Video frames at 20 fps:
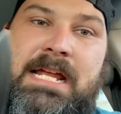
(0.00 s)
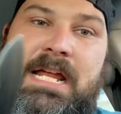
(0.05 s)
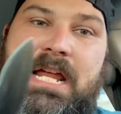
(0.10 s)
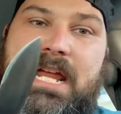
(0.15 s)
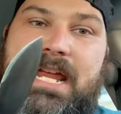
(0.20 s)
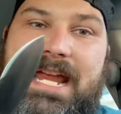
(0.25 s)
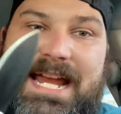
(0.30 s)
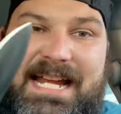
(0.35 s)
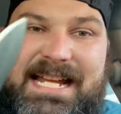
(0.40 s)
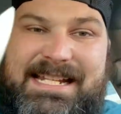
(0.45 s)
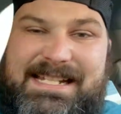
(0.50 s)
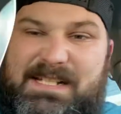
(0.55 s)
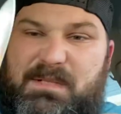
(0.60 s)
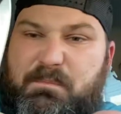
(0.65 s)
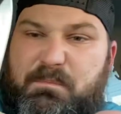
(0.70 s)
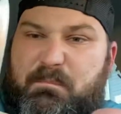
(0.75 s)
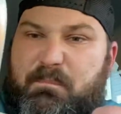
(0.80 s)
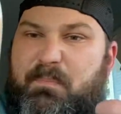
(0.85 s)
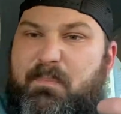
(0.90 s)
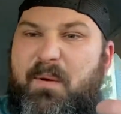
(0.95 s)
It is
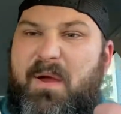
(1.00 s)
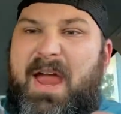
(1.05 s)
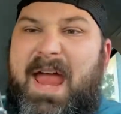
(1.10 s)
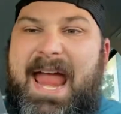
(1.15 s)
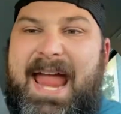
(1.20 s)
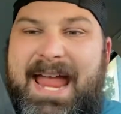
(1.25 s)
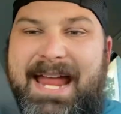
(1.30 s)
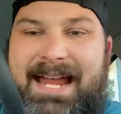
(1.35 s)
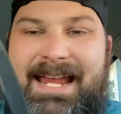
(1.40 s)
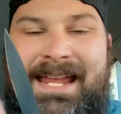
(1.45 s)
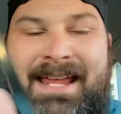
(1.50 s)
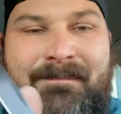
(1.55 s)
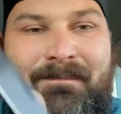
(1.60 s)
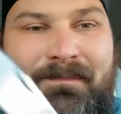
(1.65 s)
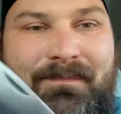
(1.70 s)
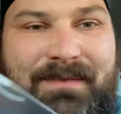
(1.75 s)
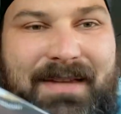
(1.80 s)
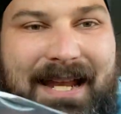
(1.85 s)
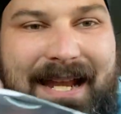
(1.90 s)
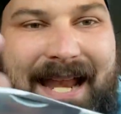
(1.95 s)
big.
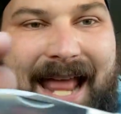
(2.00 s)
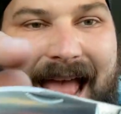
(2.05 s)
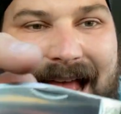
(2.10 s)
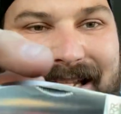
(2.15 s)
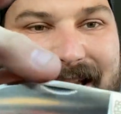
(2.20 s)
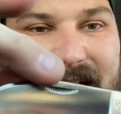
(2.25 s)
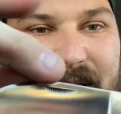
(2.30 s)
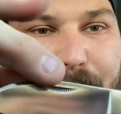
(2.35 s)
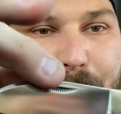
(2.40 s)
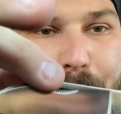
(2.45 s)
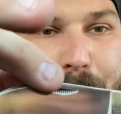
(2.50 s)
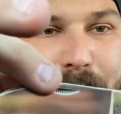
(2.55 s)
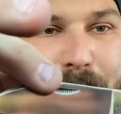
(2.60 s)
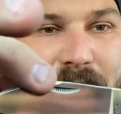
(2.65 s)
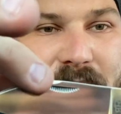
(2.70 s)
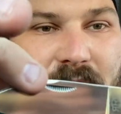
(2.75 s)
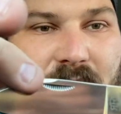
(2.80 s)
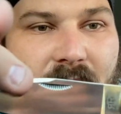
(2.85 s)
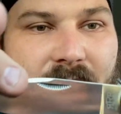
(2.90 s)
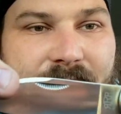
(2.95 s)
It has this
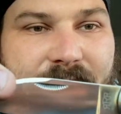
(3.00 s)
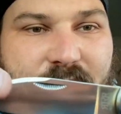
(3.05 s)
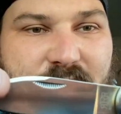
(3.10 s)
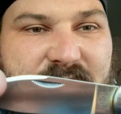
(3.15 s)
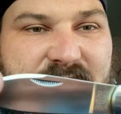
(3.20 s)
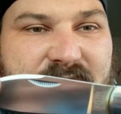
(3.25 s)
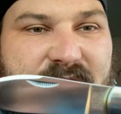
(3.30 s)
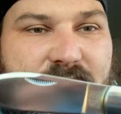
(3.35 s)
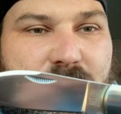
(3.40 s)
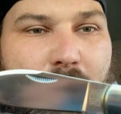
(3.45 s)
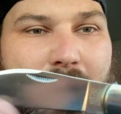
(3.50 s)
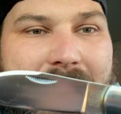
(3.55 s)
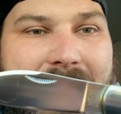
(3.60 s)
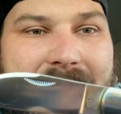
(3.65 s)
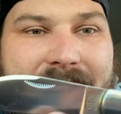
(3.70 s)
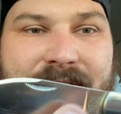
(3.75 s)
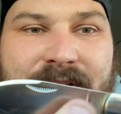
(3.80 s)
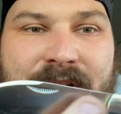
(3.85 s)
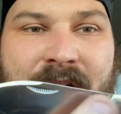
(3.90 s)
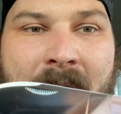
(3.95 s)
beautiful
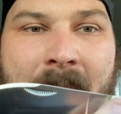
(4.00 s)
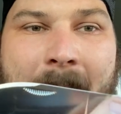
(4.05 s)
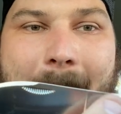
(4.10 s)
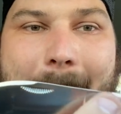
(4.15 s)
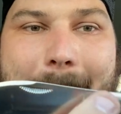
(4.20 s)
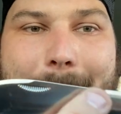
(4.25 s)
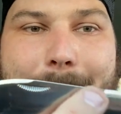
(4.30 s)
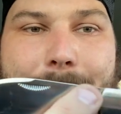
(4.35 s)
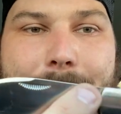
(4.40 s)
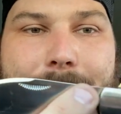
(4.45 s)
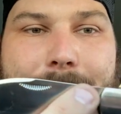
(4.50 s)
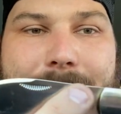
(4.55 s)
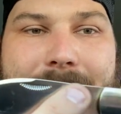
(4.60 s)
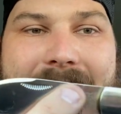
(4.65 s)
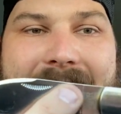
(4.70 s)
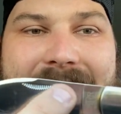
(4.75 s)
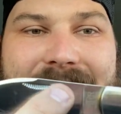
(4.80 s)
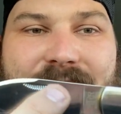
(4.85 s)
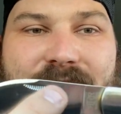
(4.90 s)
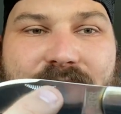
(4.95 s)
swedge,
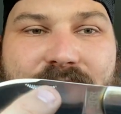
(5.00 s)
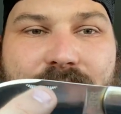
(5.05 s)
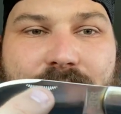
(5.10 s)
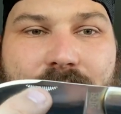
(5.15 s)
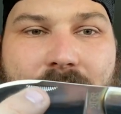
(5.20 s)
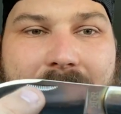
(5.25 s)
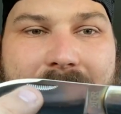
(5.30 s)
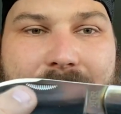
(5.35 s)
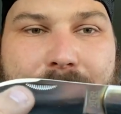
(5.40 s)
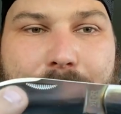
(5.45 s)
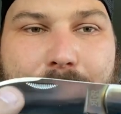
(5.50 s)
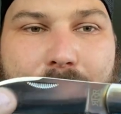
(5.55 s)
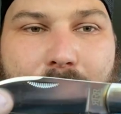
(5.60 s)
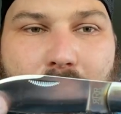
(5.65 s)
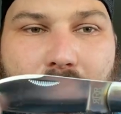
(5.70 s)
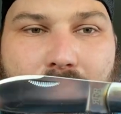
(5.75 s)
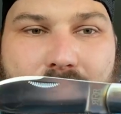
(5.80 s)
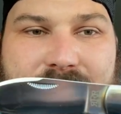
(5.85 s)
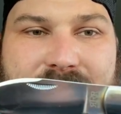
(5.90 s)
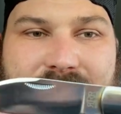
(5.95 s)
matte strike
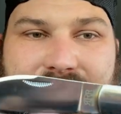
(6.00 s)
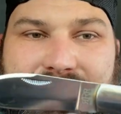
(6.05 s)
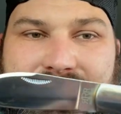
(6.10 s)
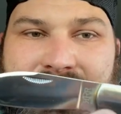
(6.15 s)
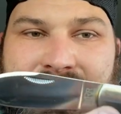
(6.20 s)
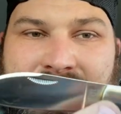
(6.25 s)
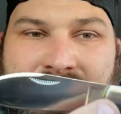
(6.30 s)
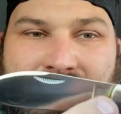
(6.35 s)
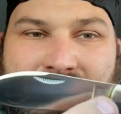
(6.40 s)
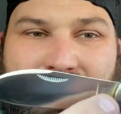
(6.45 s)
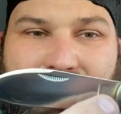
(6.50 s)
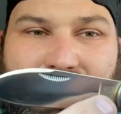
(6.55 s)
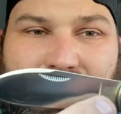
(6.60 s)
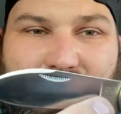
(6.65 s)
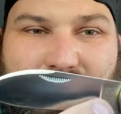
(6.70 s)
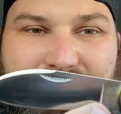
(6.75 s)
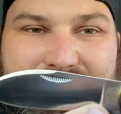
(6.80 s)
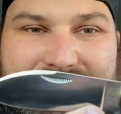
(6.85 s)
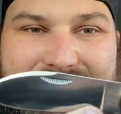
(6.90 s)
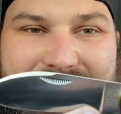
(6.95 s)
bolsters.
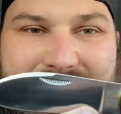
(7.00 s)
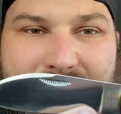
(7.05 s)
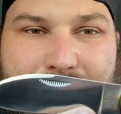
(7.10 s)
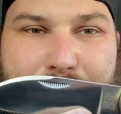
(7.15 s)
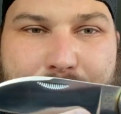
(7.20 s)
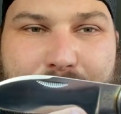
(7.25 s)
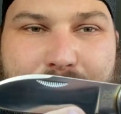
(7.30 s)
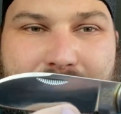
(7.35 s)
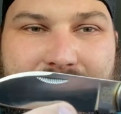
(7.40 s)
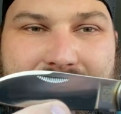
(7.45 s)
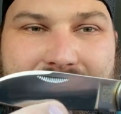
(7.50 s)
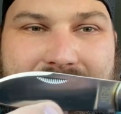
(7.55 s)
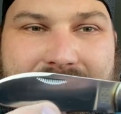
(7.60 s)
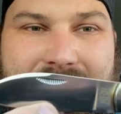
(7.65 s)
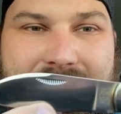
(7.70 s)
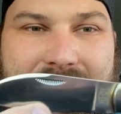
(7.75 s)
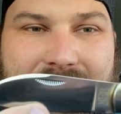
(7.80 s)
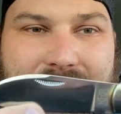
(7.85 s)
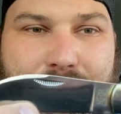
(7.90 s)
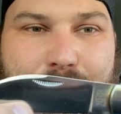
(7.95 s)
Look at that
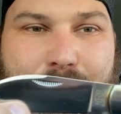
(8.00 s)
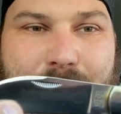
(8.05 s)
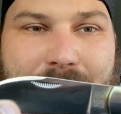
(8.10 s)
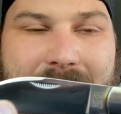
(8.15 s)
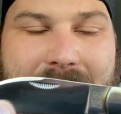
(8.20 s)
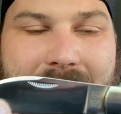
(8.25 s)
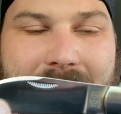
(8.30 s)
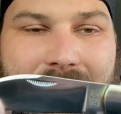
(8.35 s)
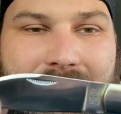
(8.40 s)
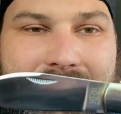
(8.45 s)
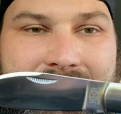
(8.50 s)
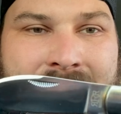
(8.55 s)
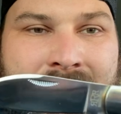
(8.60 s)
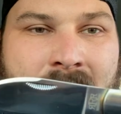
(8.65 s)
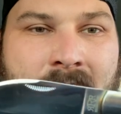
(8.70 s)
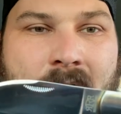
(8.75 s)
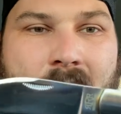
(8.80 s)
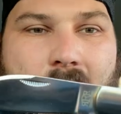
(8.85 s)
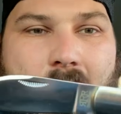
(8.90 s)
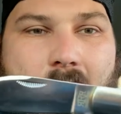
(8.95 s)
big belly.
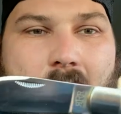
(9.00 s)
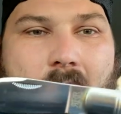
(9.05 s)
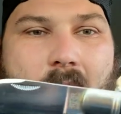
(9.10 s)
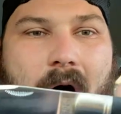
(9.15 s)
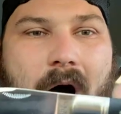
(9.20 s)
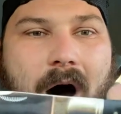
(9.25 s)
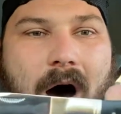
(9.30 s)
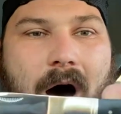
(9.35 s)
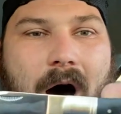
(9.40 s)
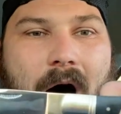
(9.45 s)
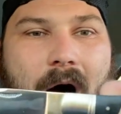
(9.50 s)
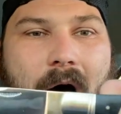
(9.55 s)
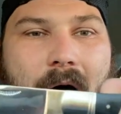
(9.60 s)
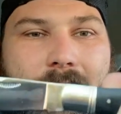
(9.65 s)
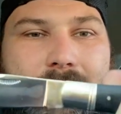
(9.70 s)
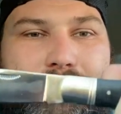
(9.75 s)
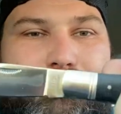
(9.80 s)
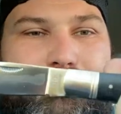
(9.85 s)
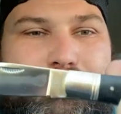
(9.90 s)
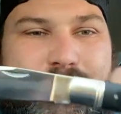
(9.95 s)
Oh,
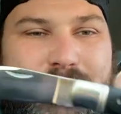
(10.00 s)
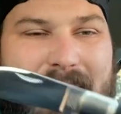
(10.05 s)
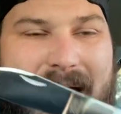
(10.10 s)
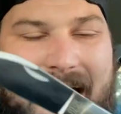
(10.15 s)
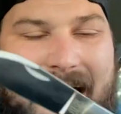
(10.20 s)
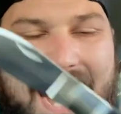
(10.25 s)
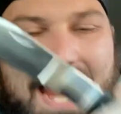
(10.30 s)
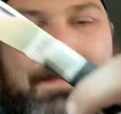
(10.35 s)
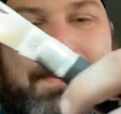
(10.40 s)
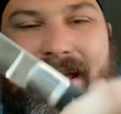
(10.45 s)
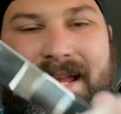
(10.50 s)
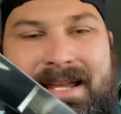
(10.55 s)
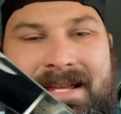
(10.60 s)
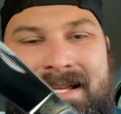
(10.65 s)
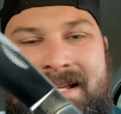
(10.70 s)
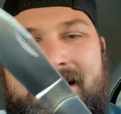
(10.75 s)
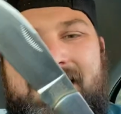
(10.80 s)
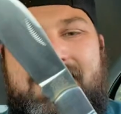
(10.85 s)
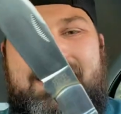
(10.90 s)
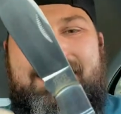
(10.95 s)
baby.
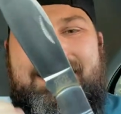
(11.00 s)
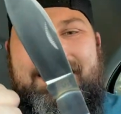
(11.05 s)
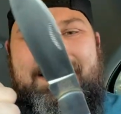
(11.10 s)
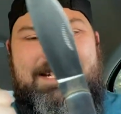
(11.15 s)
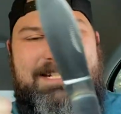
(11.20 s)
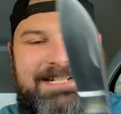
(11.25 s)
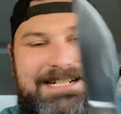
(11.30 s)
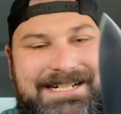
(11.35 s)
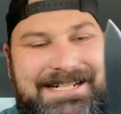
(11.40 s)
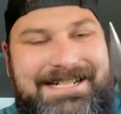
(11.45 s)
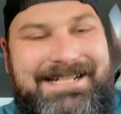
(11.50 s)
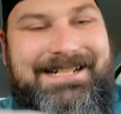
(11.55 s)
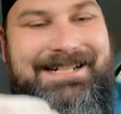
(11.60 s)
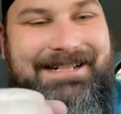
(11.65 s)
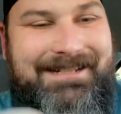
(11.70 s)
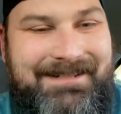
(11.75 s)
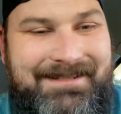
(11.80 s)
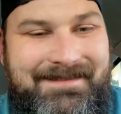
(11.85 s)
Yeah.